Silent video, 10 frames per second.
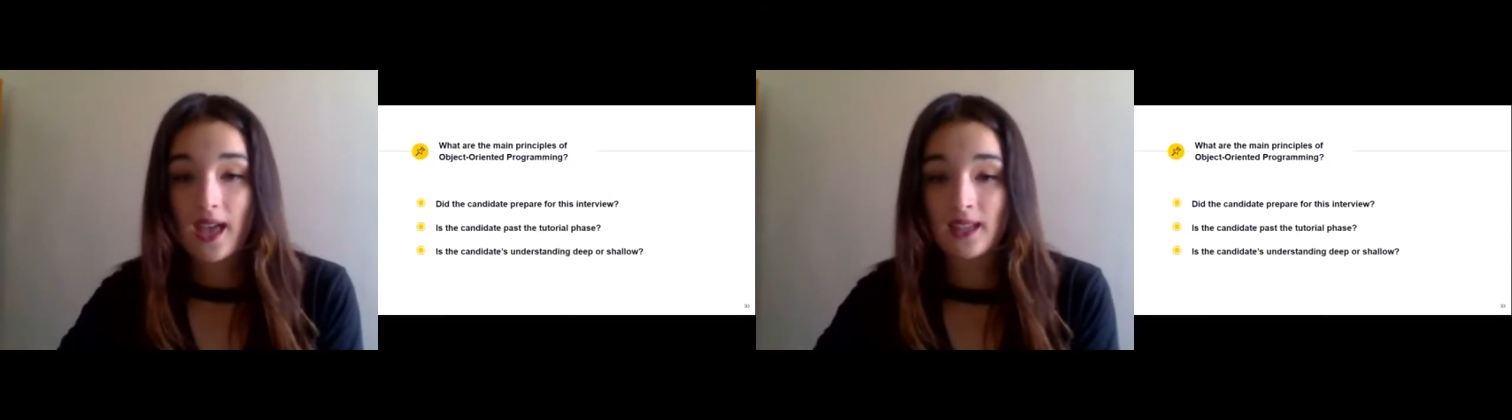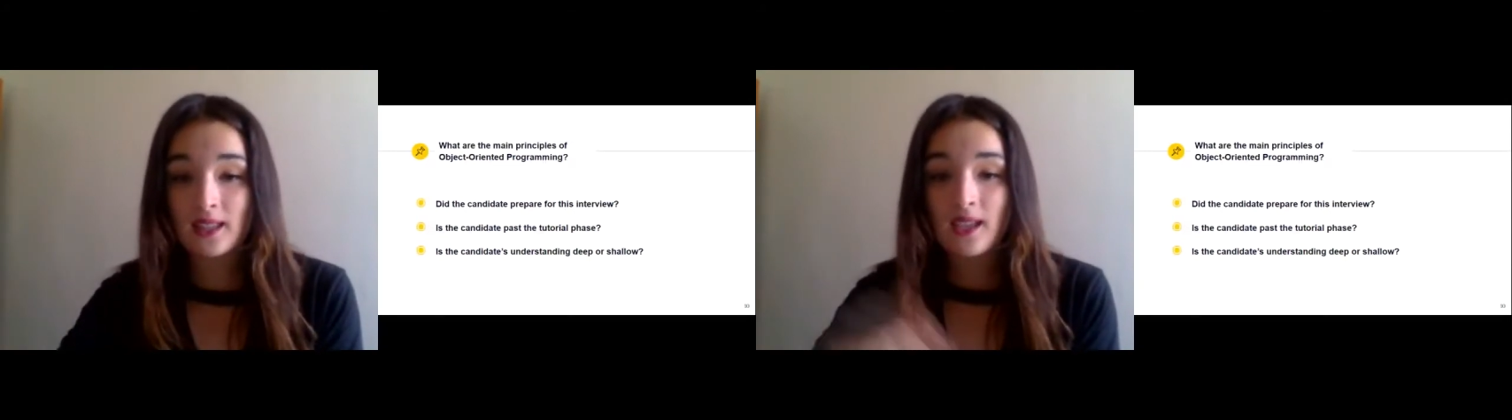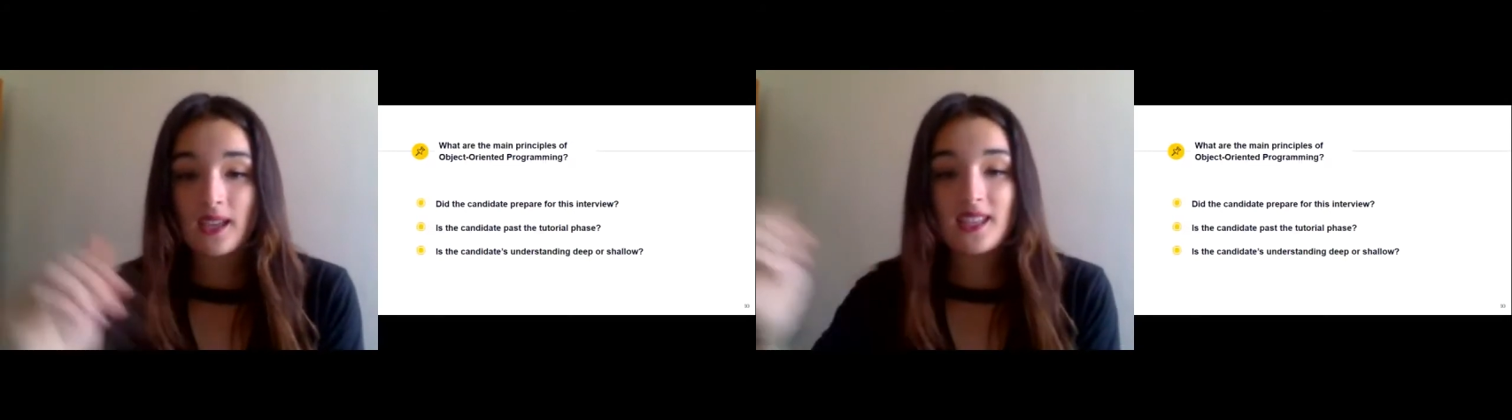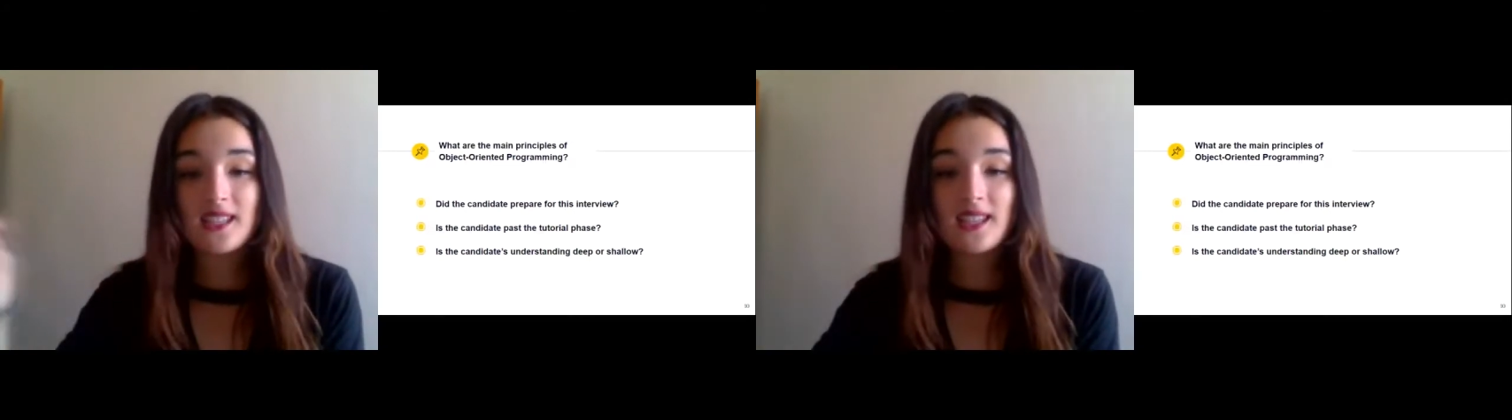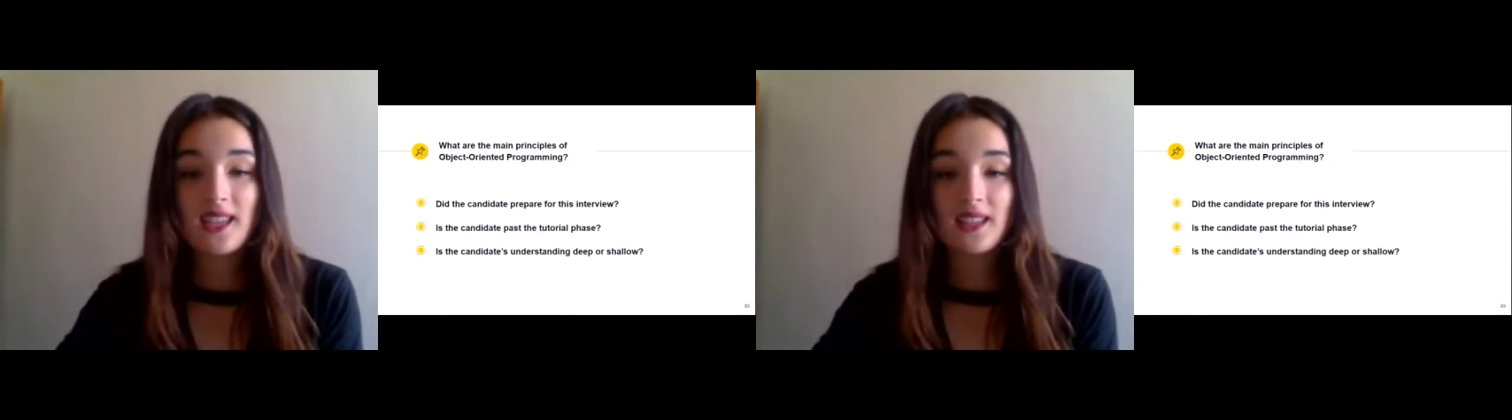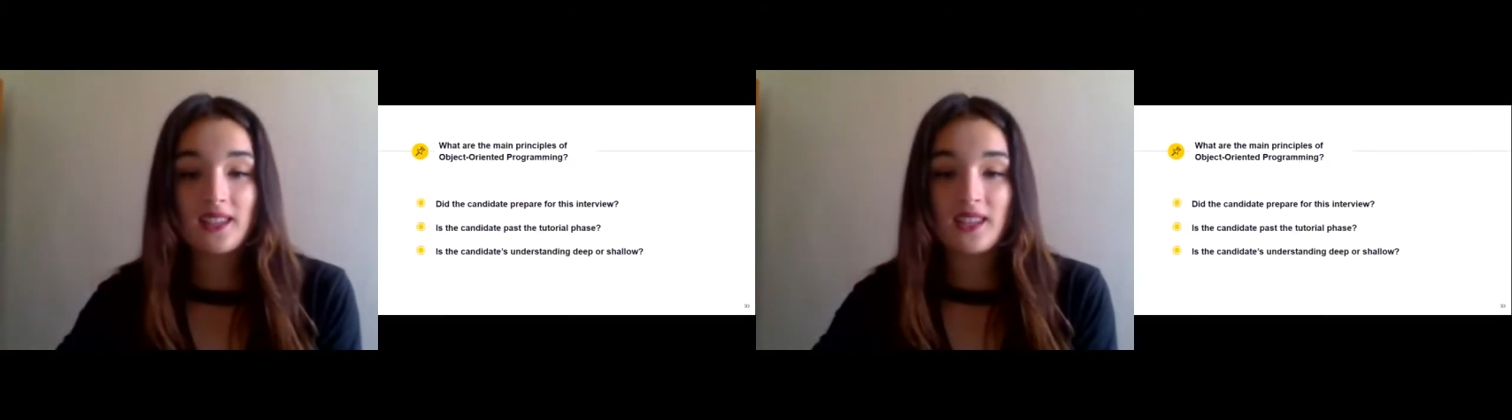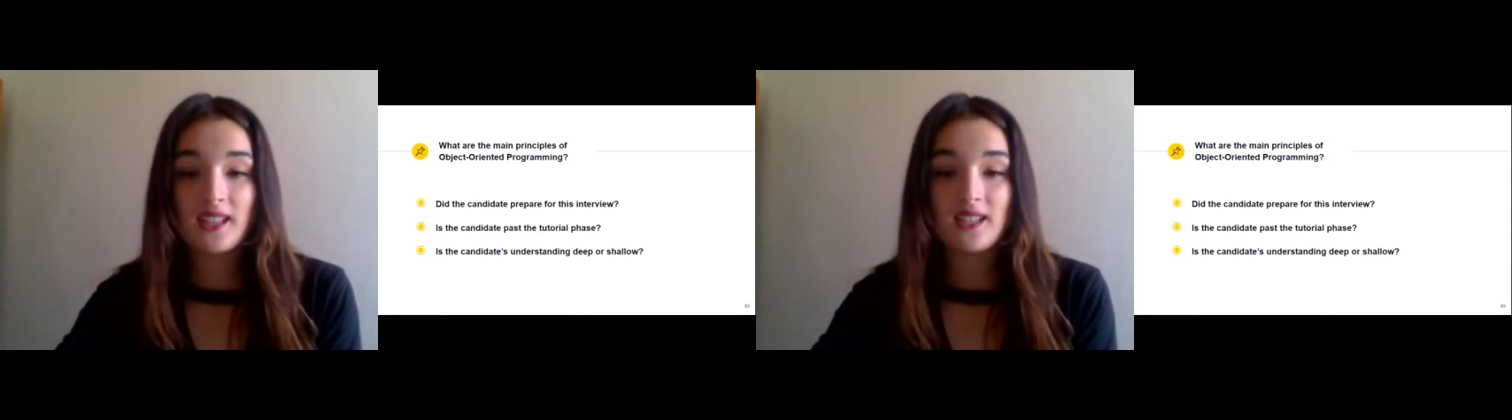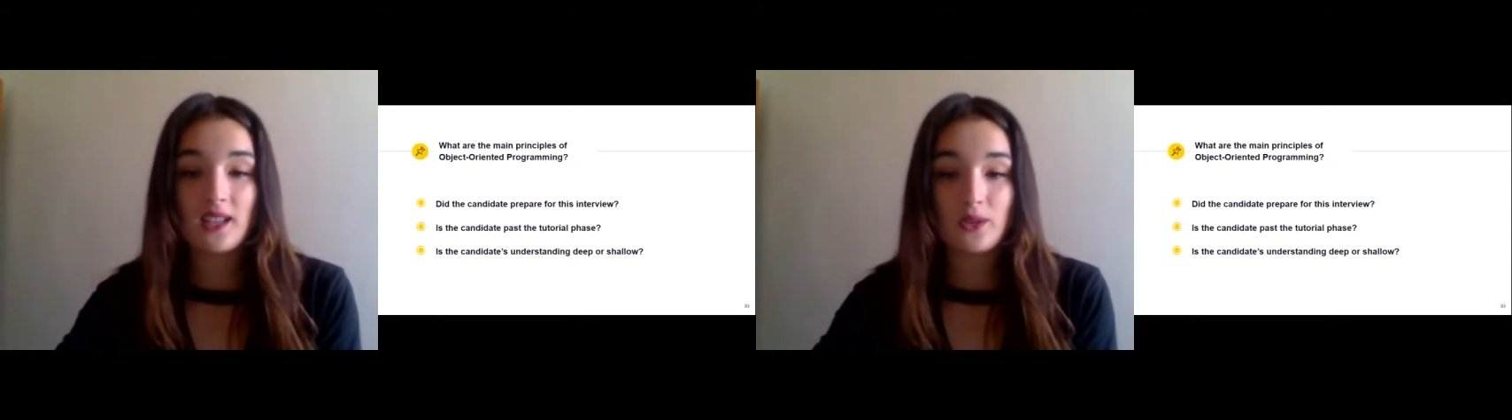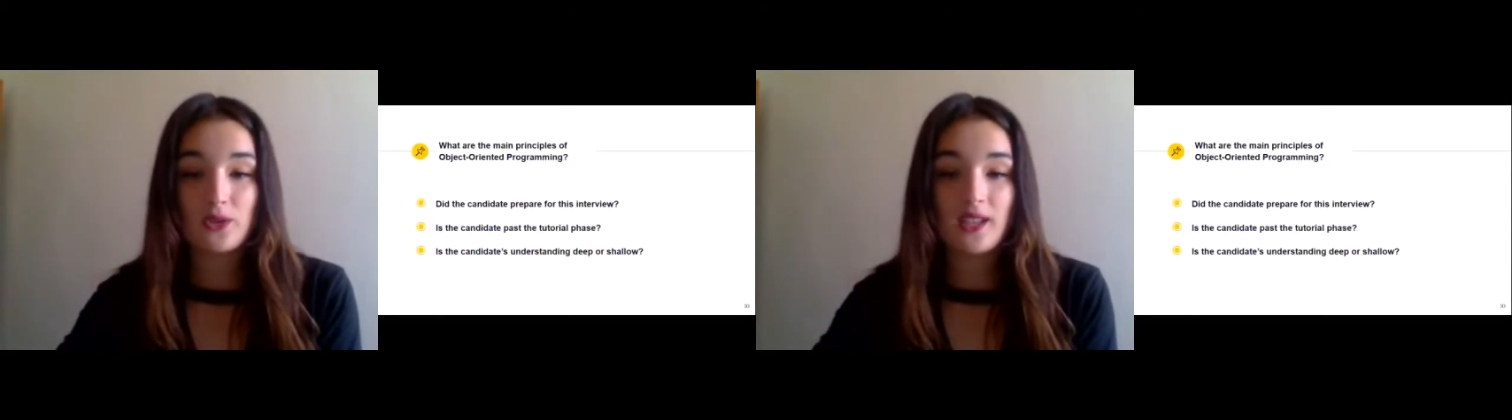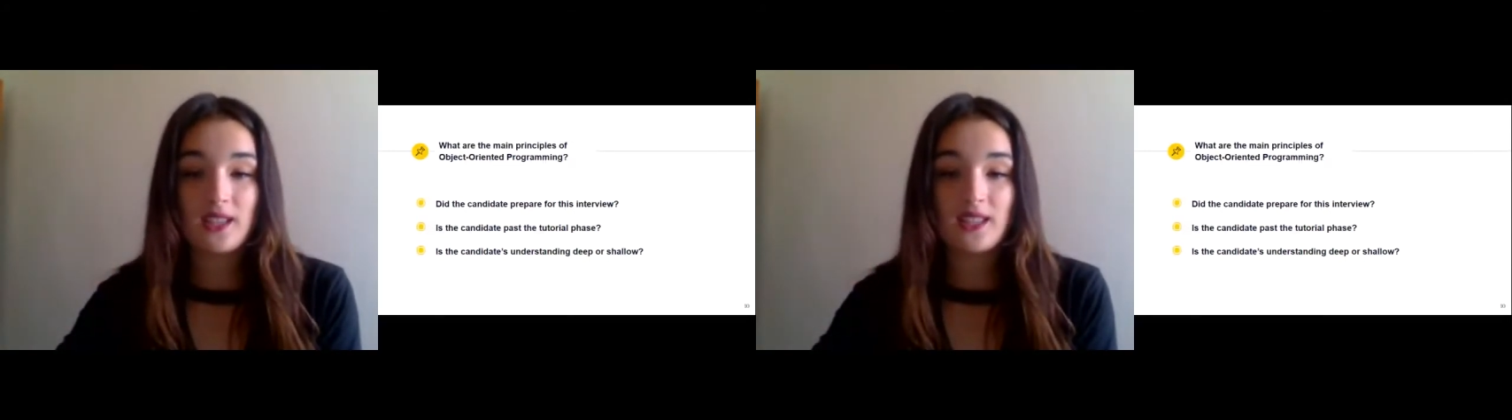And is the candidate's
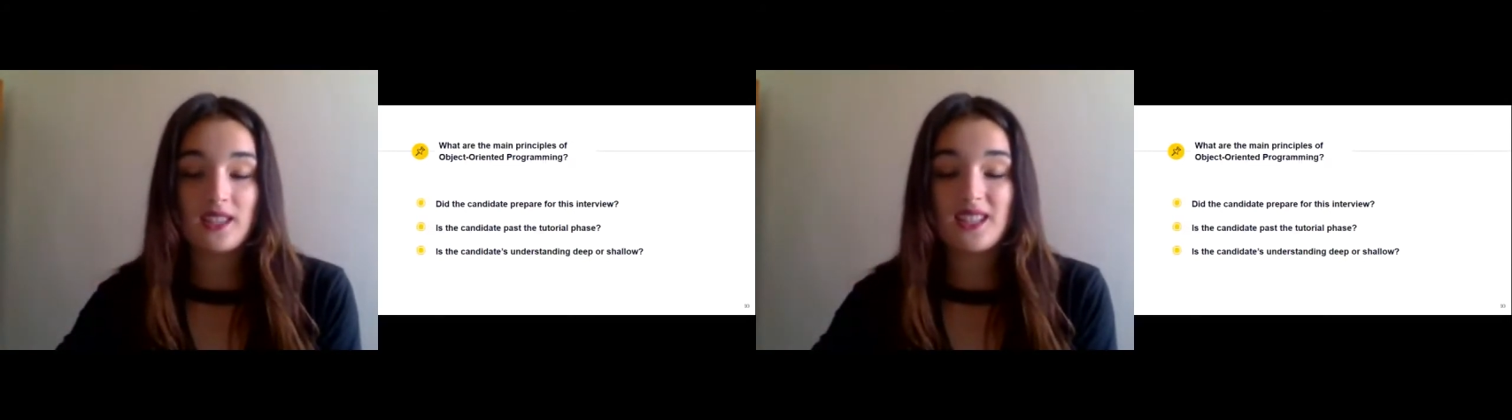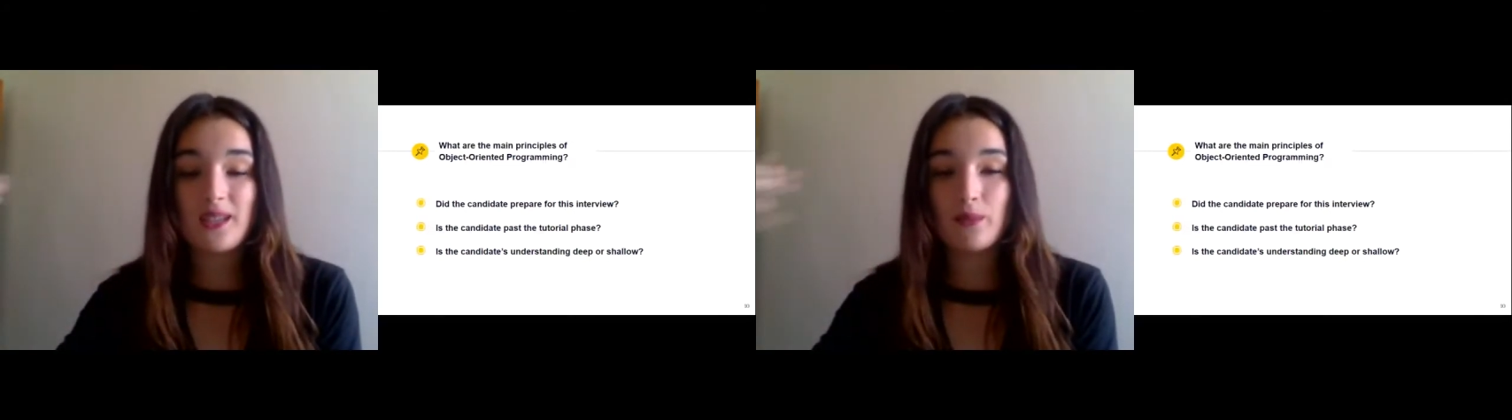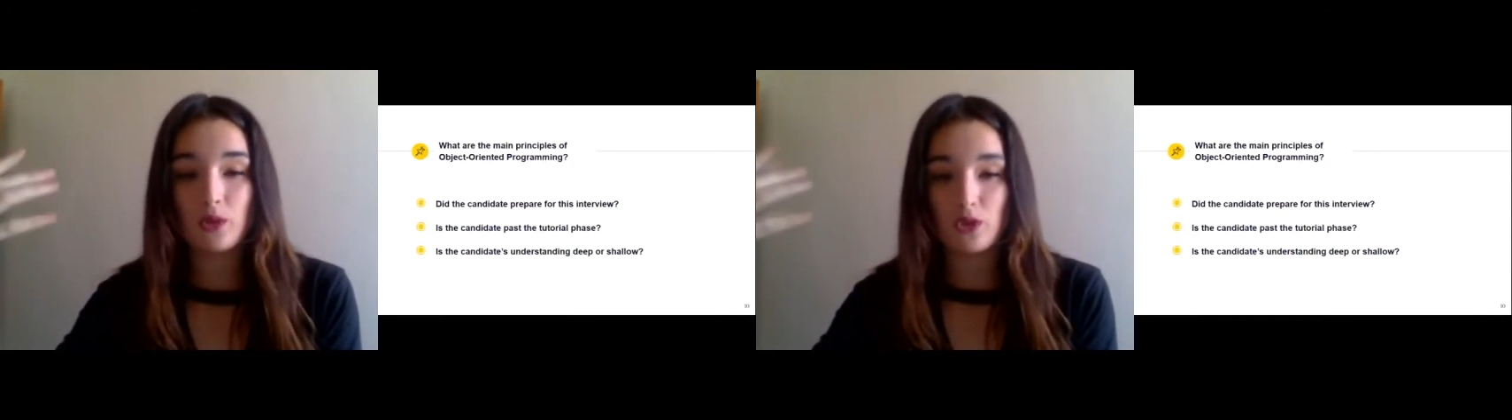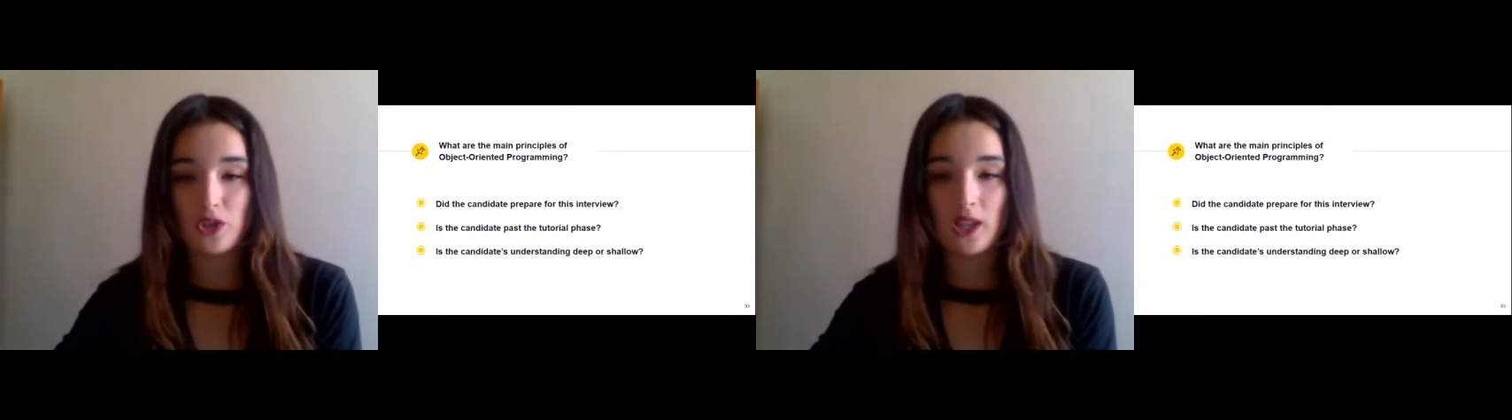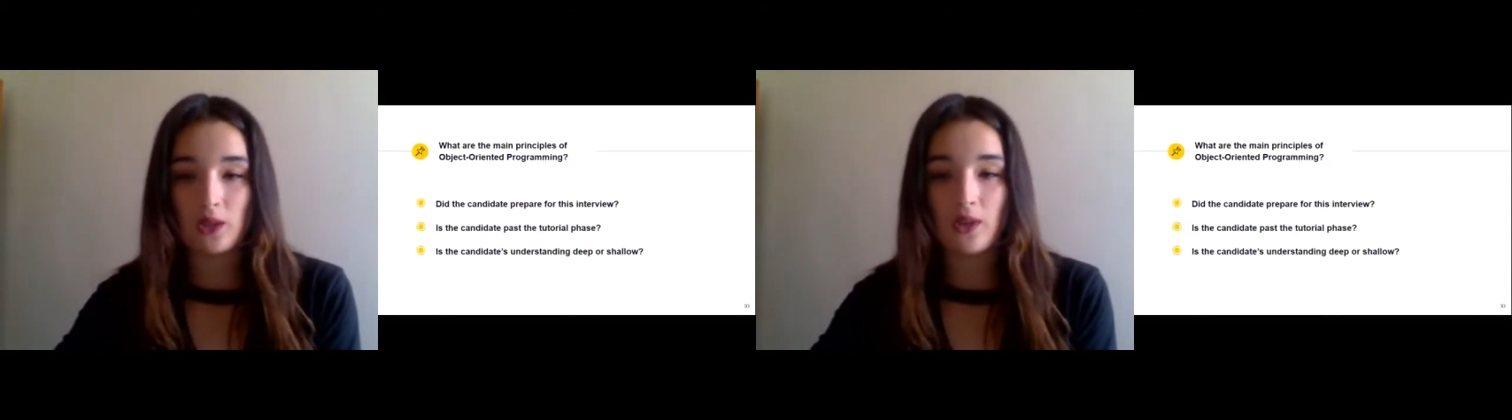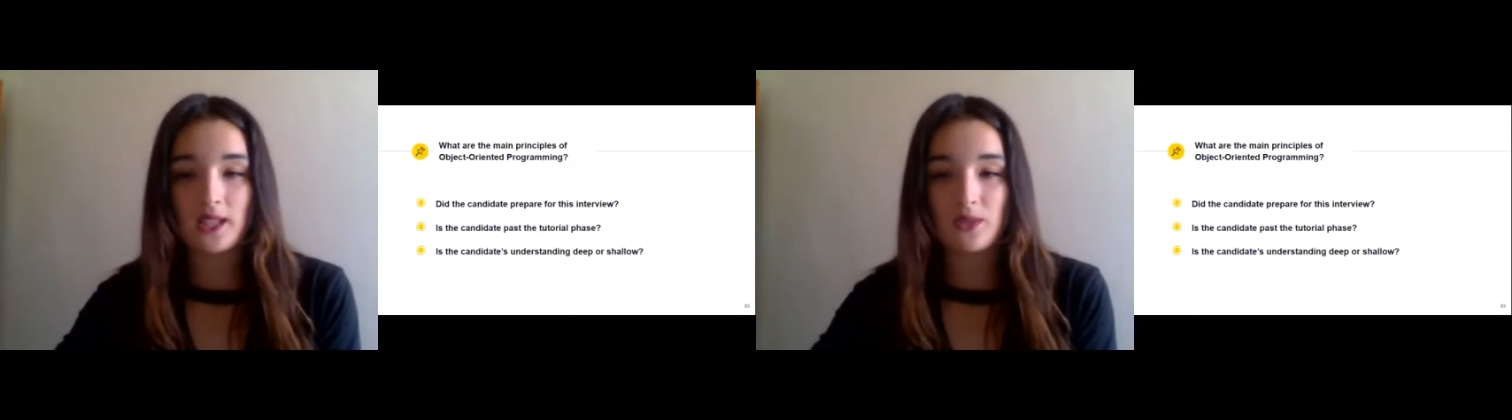understanding deep or shallow?